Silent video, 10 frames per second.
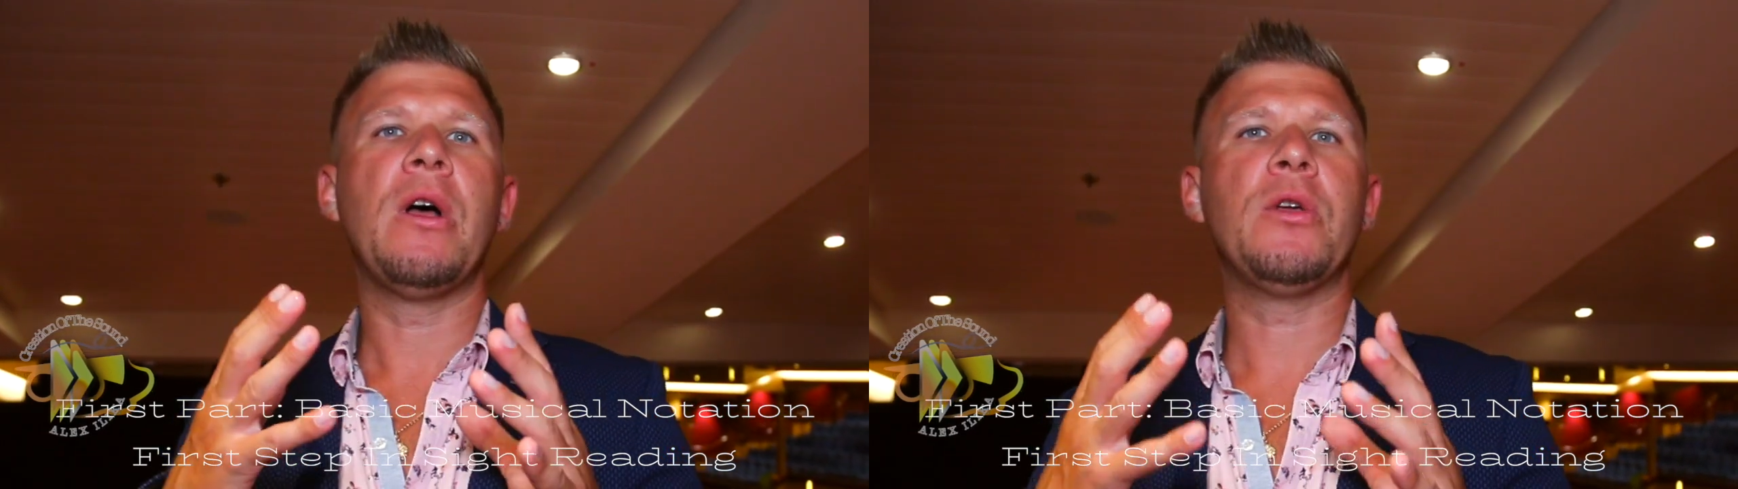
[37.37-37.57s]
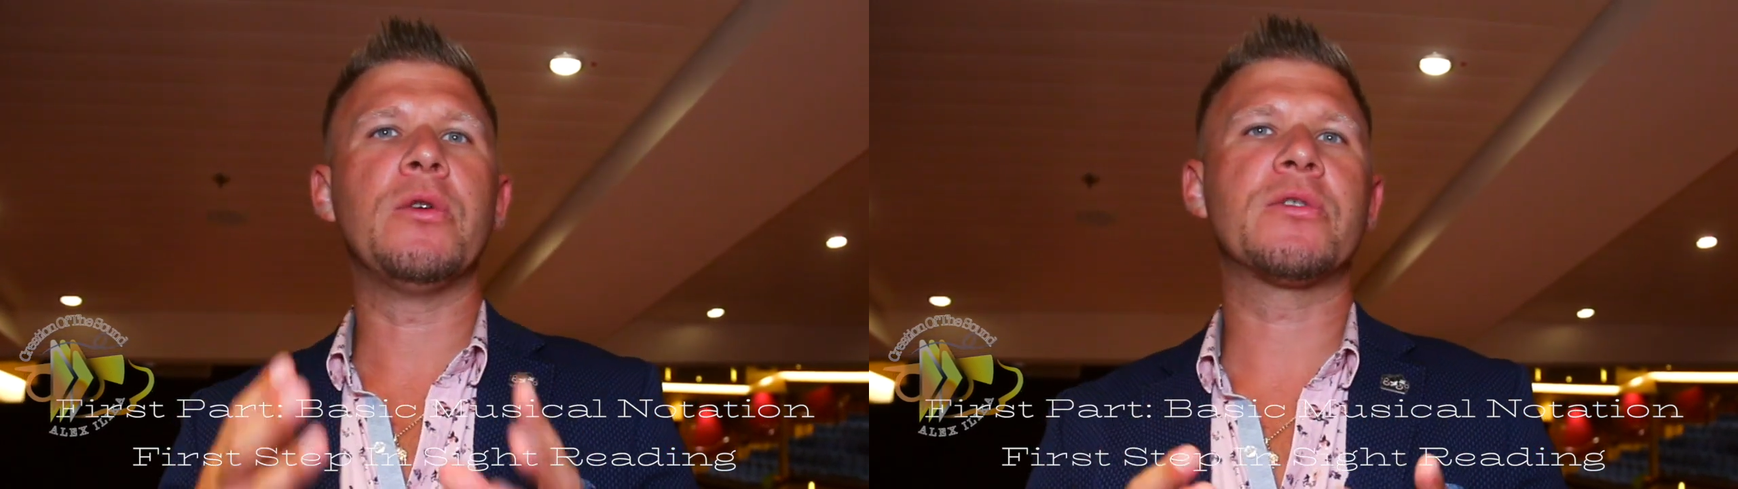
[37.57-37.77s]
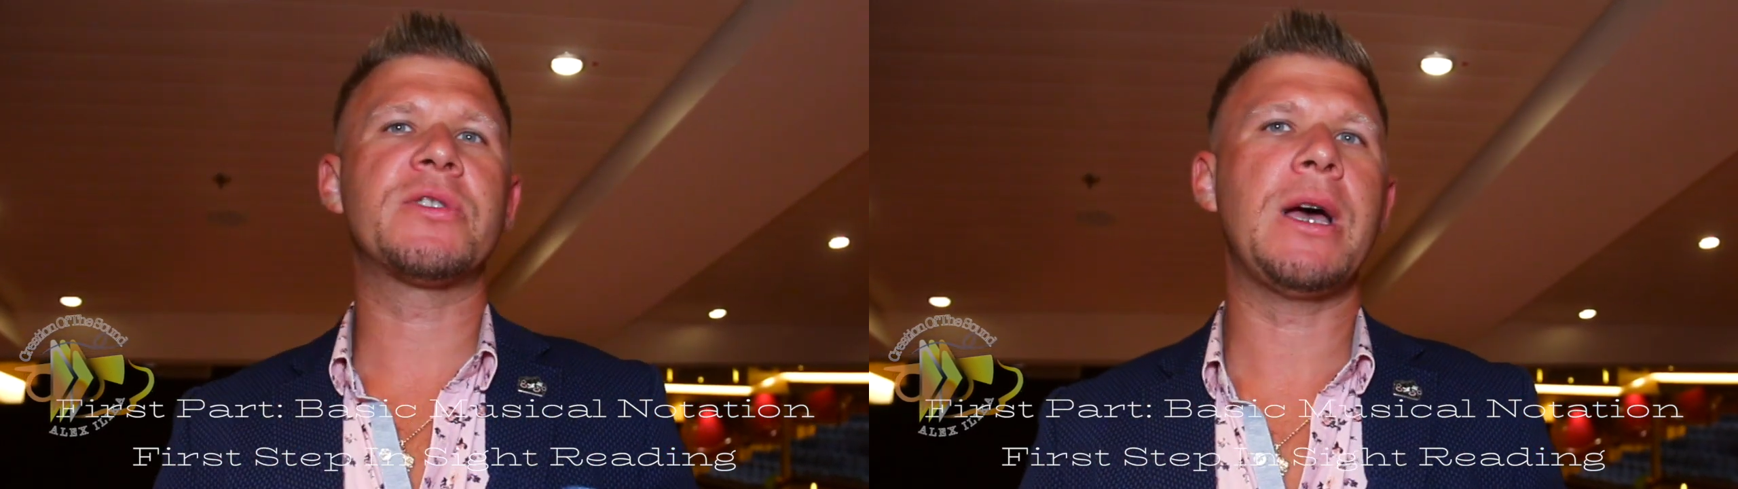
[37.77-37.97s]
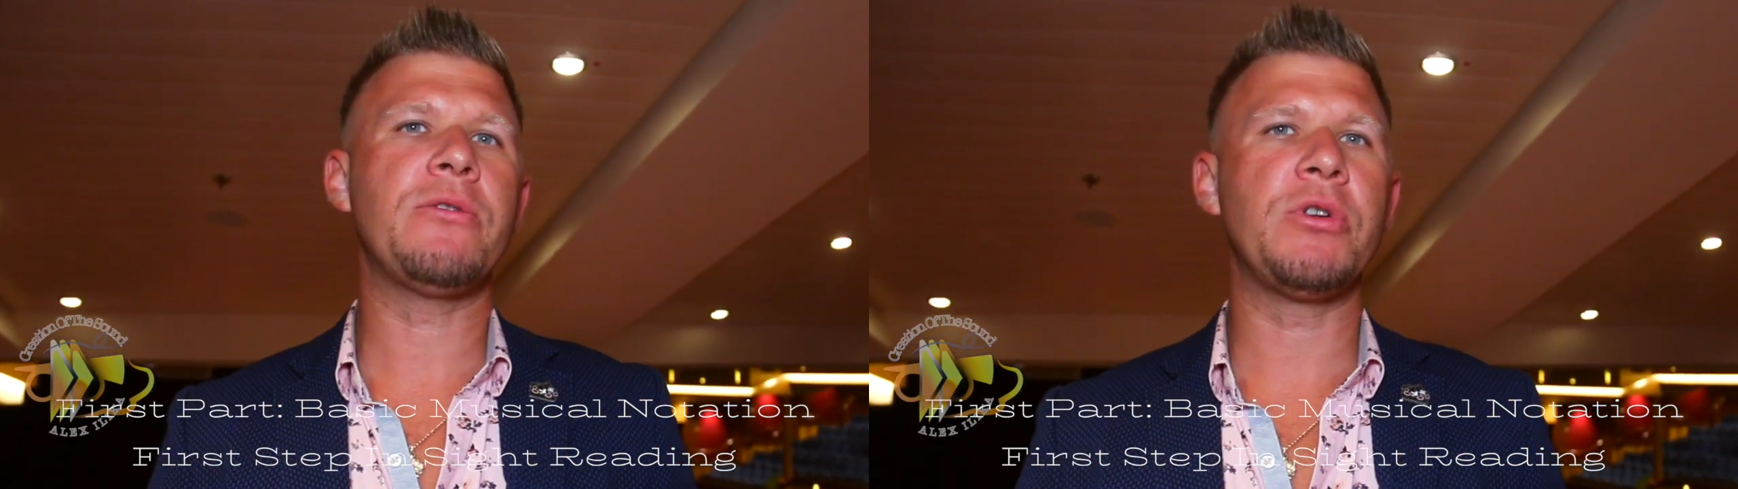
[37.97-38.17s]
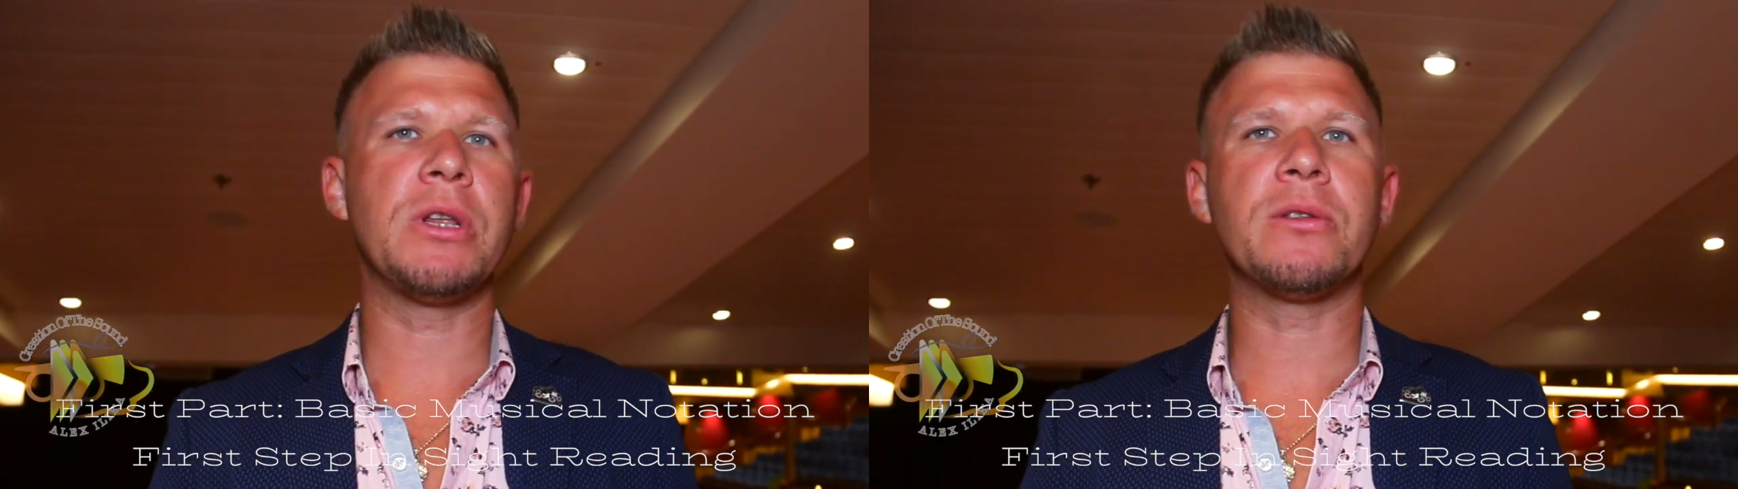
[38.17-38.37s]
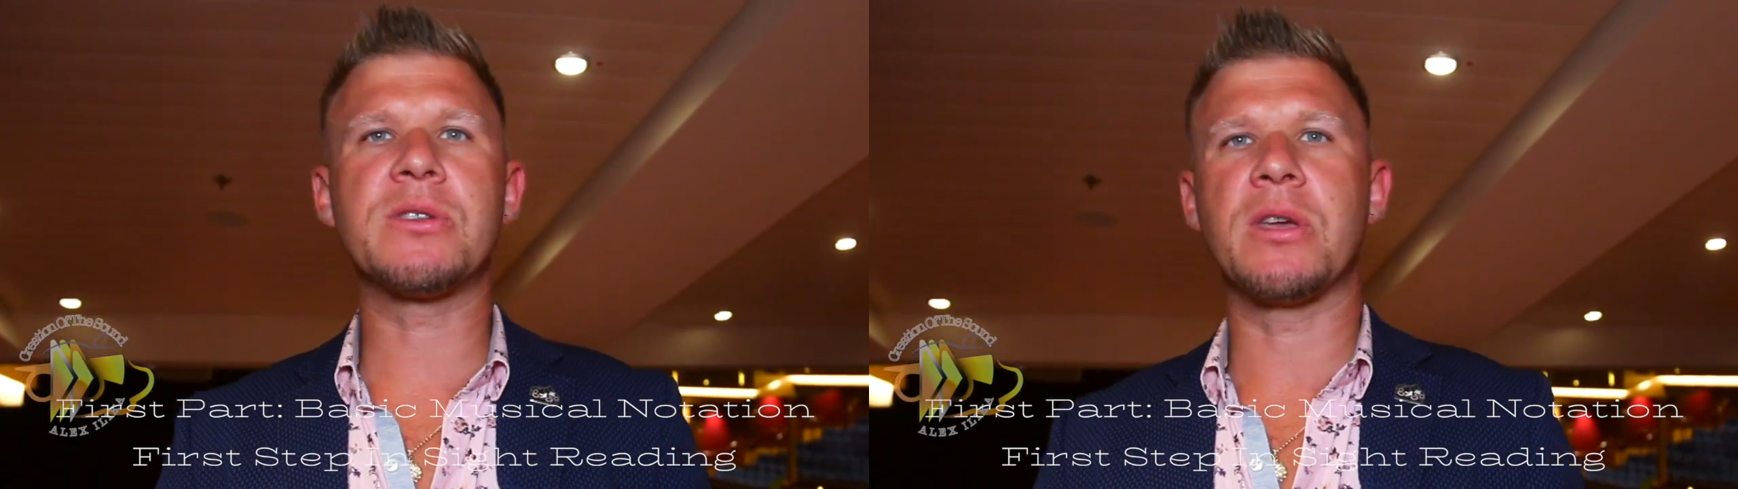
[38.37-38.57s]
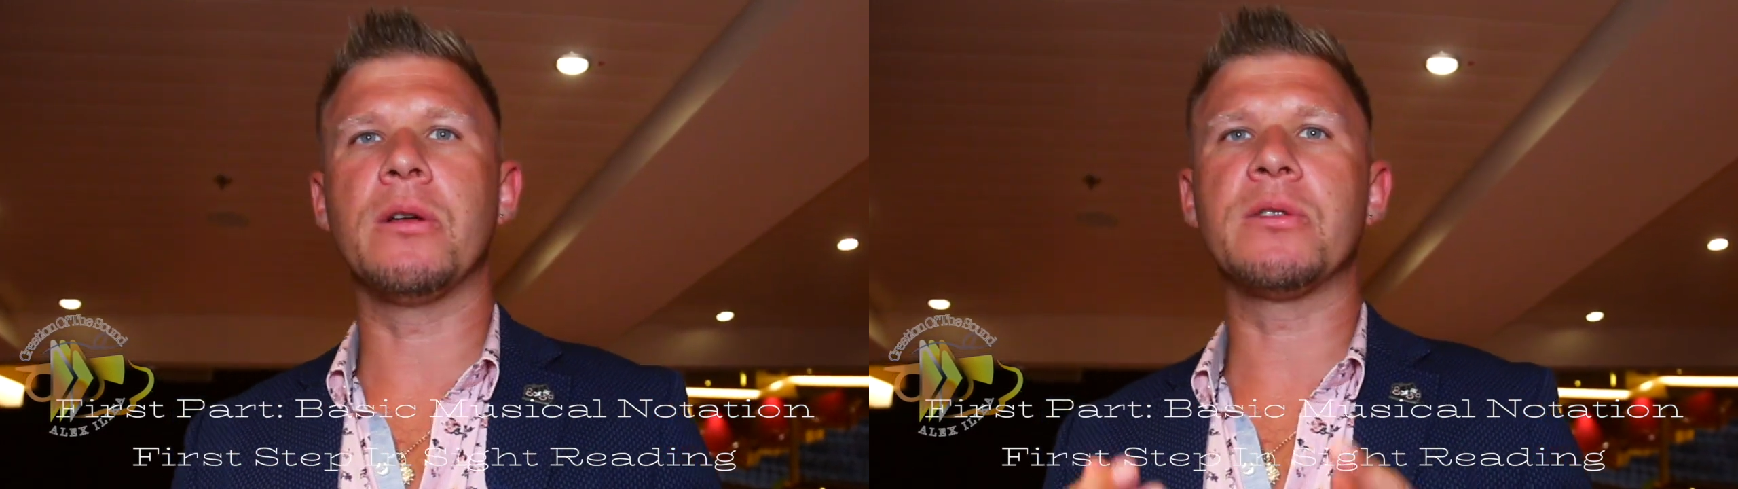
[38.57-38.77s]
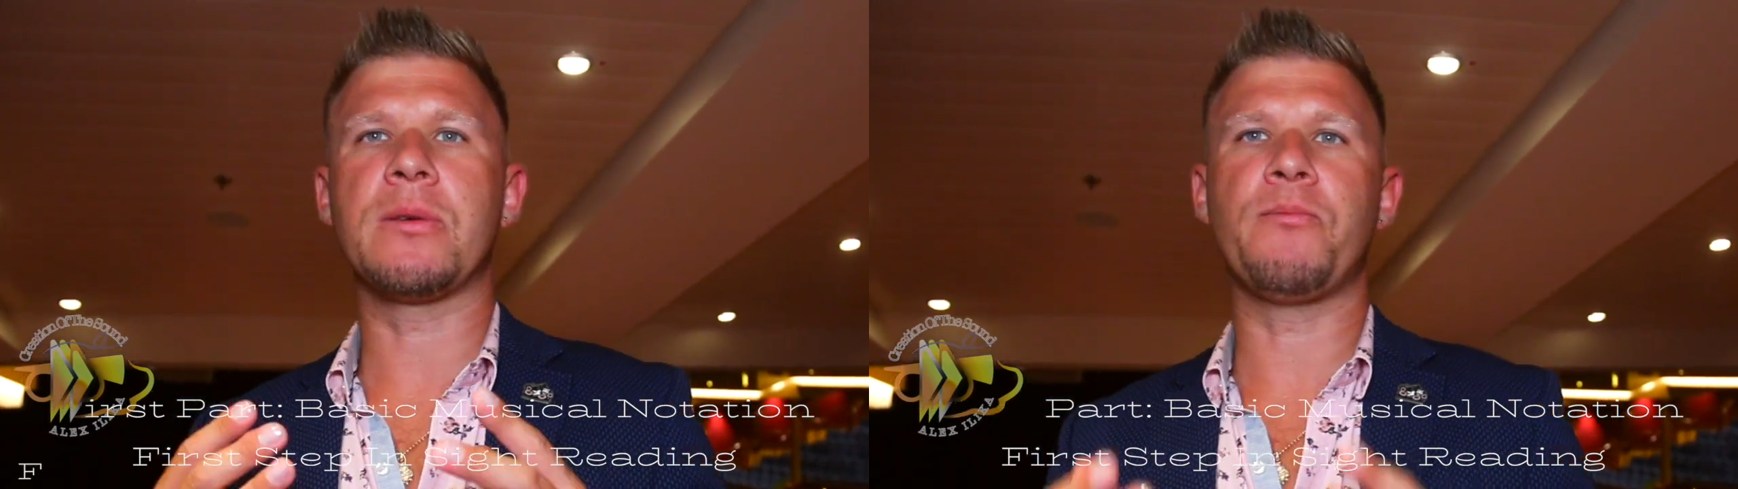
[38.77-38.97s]
your sight reading
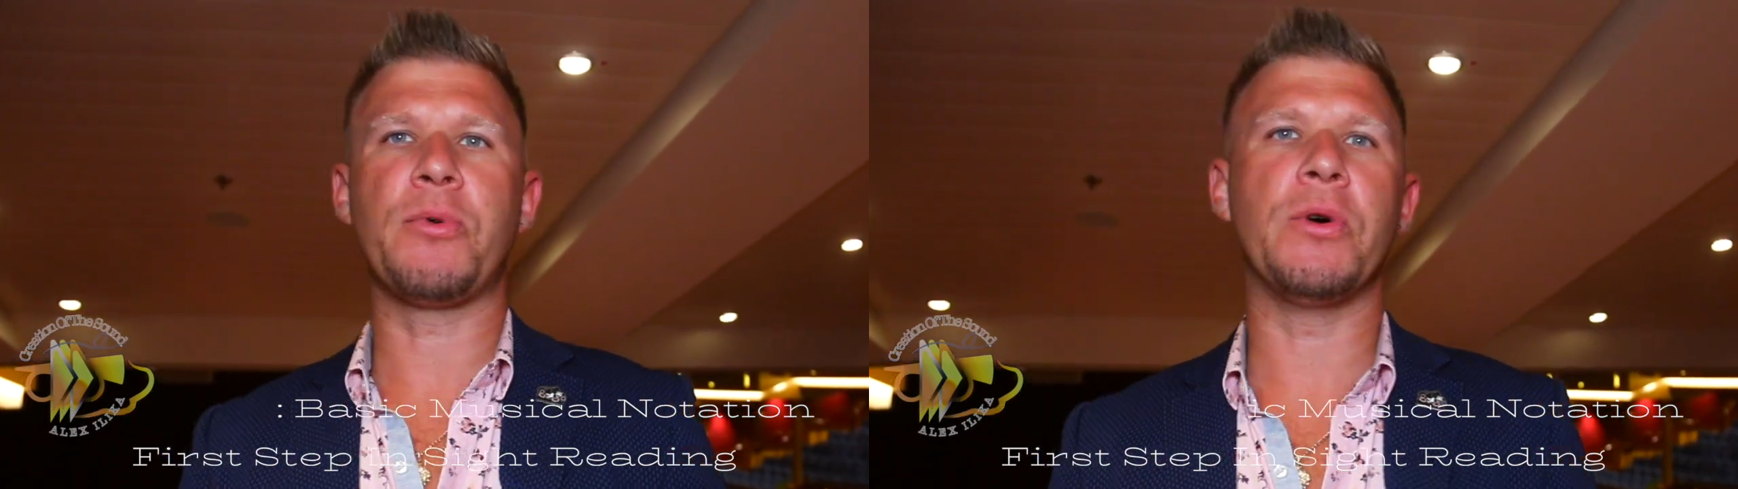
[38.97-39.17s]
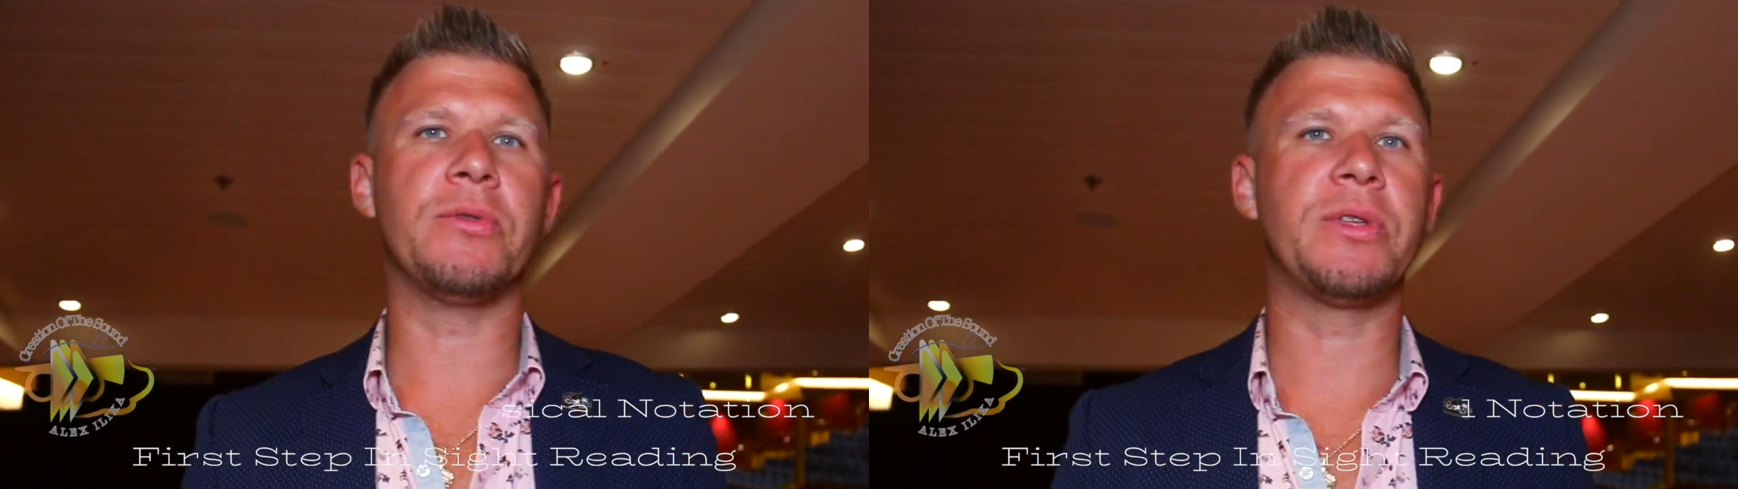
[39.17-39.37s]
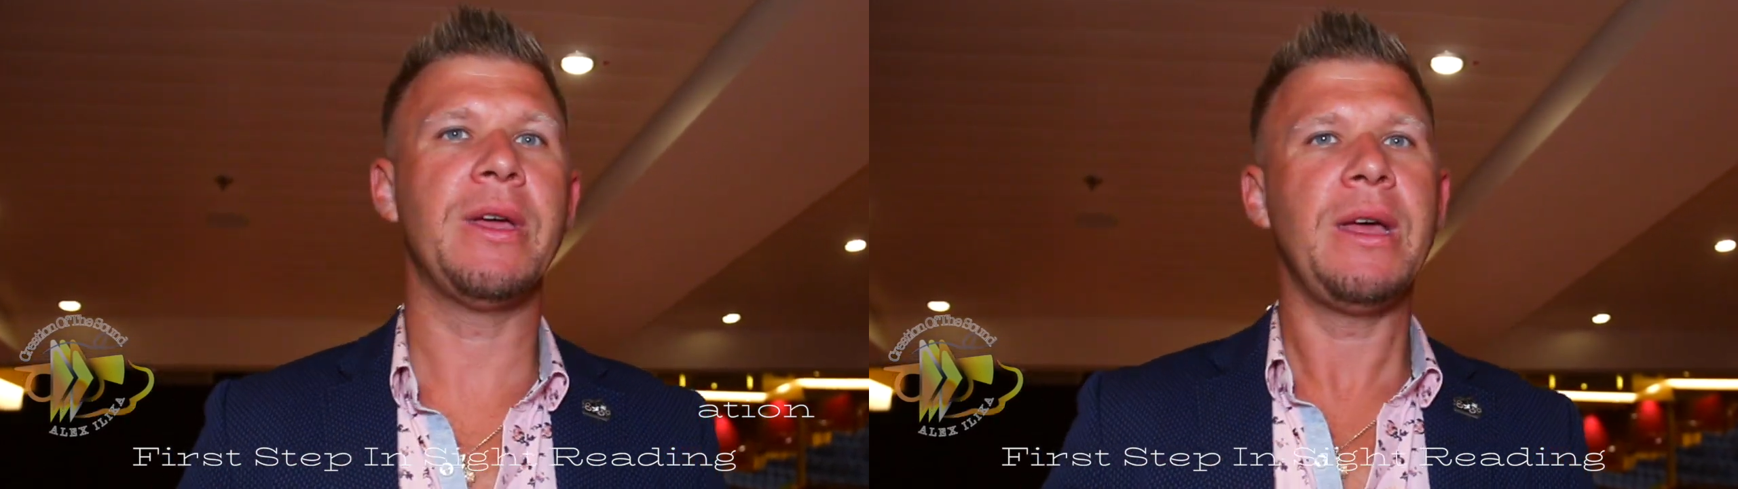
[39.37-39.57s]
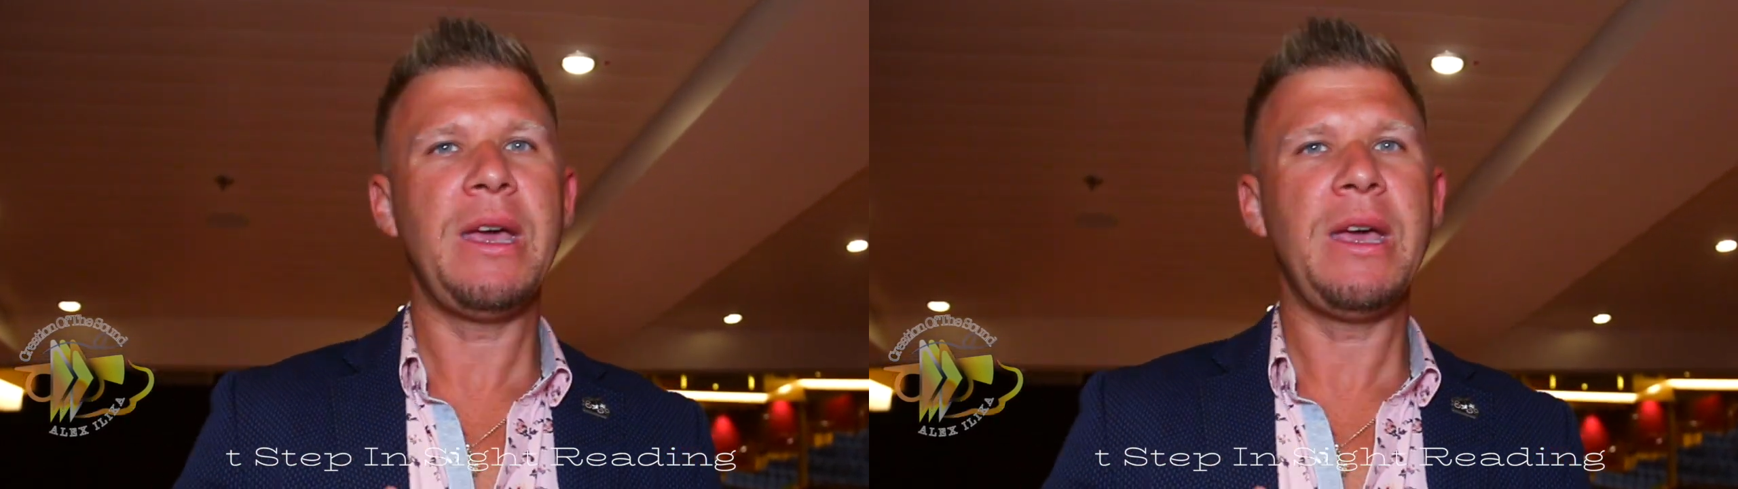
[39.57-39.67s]
skills improved,